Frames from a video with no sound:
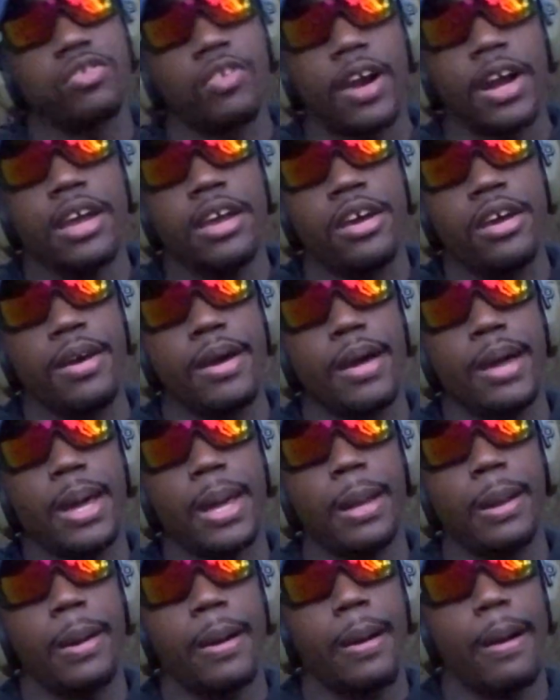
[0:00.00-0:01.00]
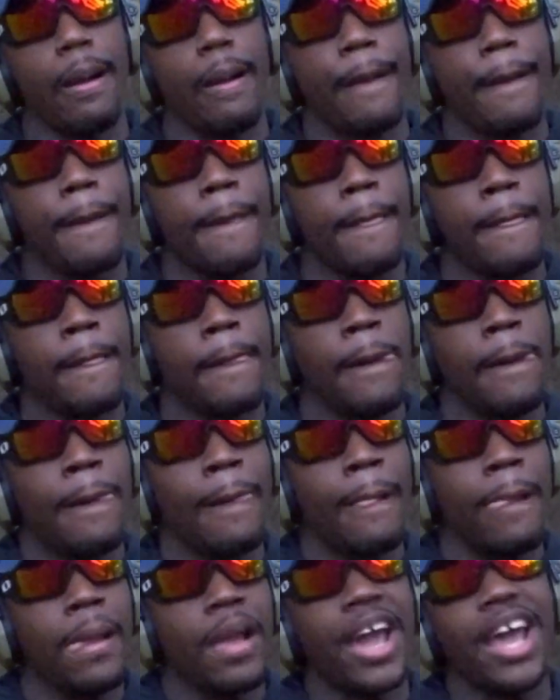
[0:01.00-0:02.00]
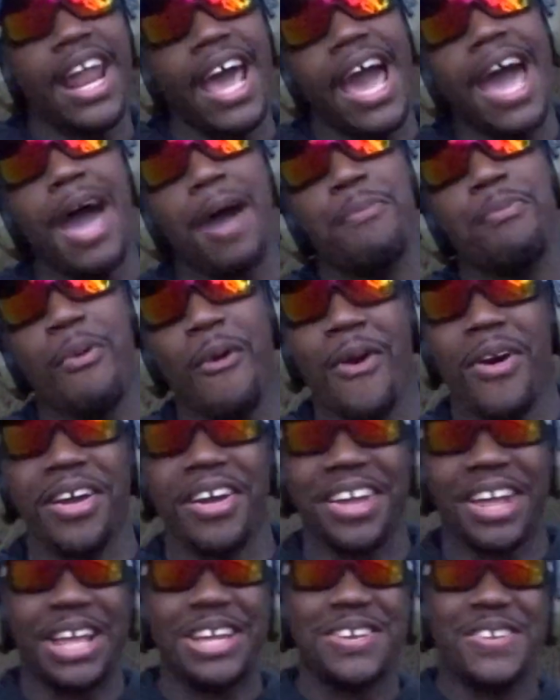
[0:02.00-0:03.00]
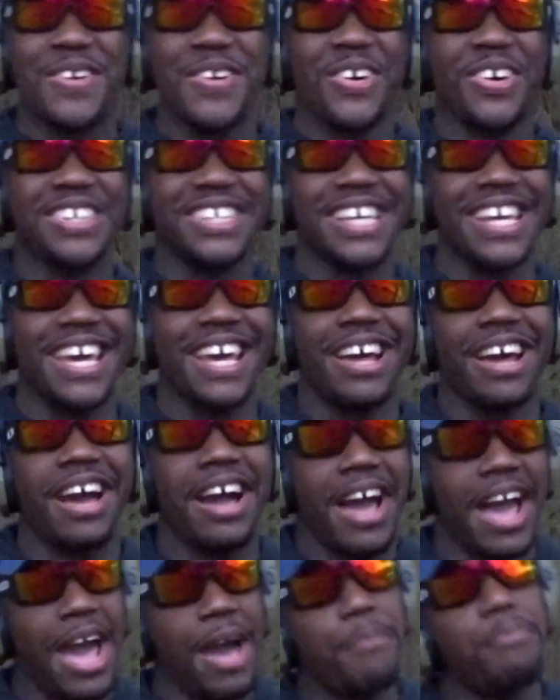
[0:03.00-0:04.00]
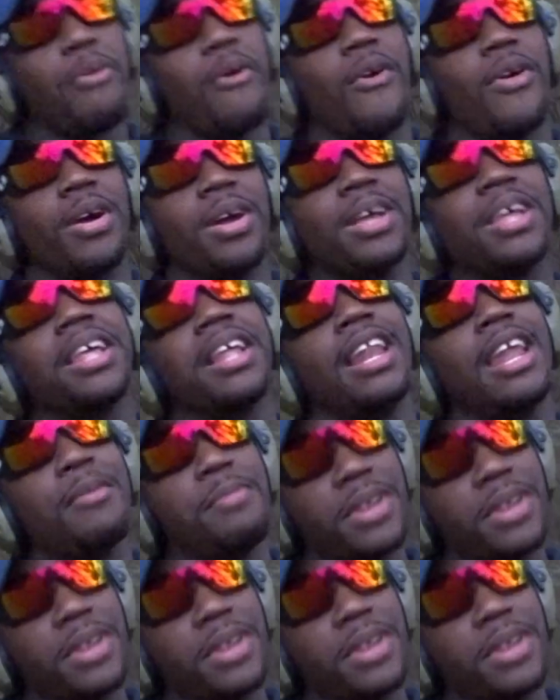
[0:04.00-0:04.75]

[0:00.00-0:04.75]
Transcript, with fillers: right here and uh and a Hi-Point. You know what I'm saying? A, a Hi-Point. Let